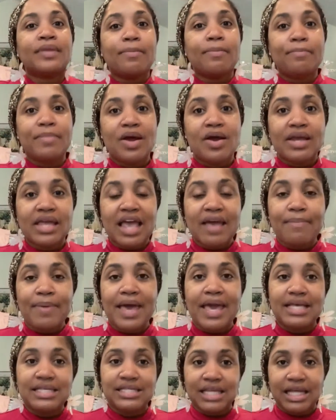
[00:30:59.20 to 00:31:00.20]
Mary Kay
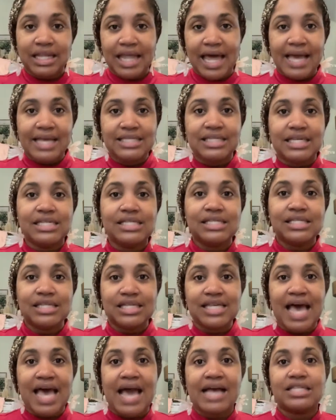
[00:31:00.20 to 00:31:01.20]
pays the license, the
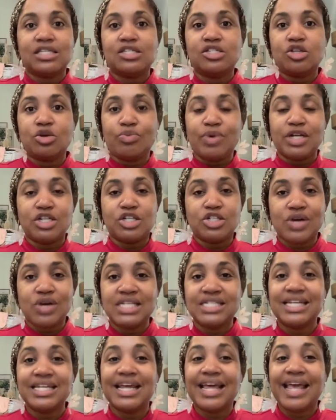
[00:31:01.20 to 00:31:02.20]
taxes, the
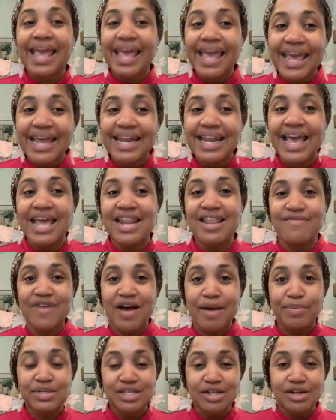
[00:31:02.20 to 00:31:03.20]
registration, and
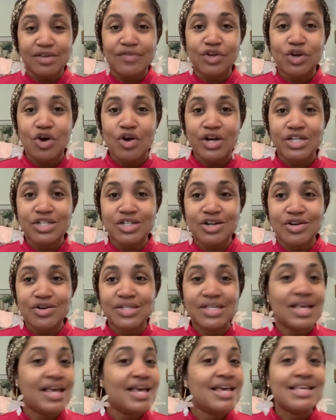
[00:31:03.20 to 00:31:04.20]
85% of the car insurance.